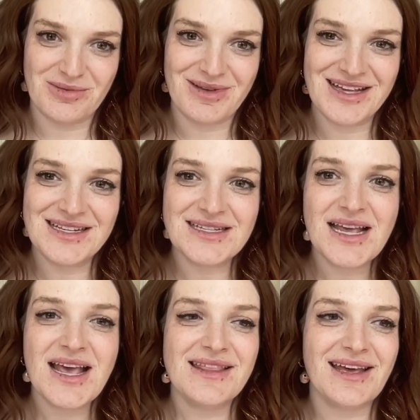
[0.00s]
is,
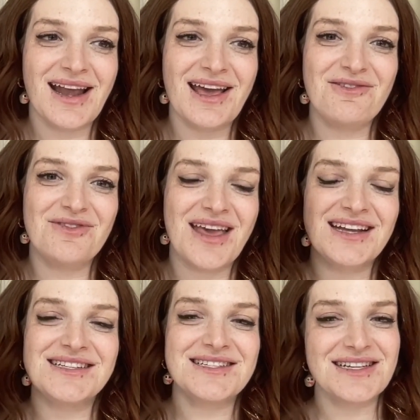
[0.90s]
that I have yet
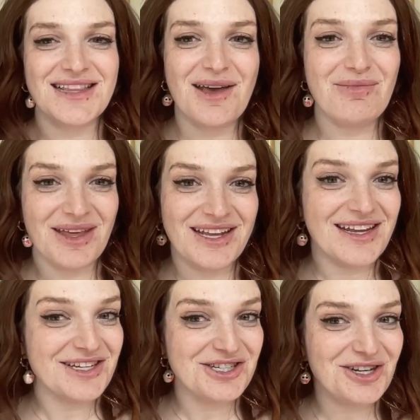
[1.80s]
to see that be an
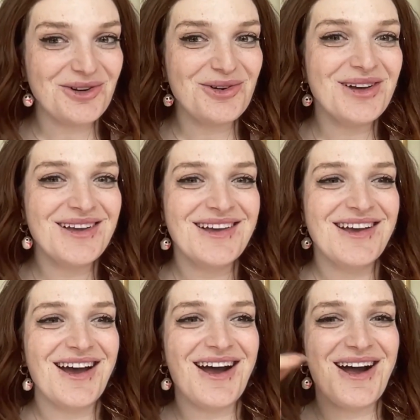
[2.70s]
issue.
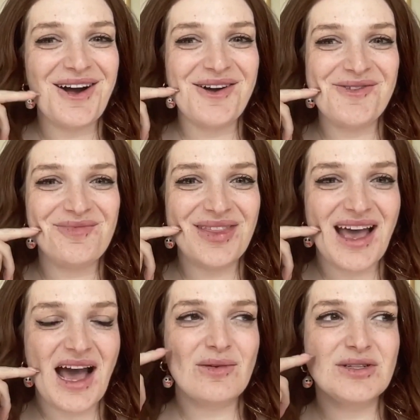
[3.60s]

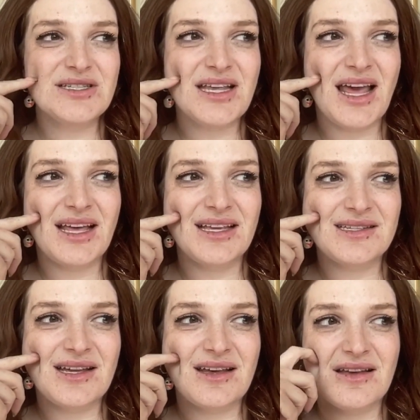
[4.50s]
I would say
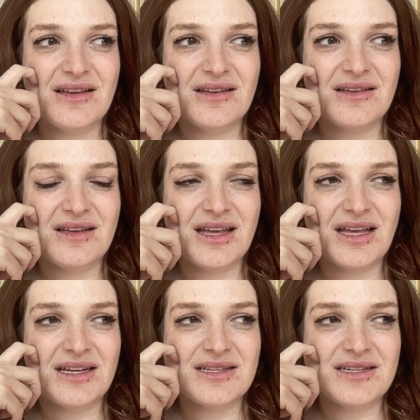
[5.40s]
it is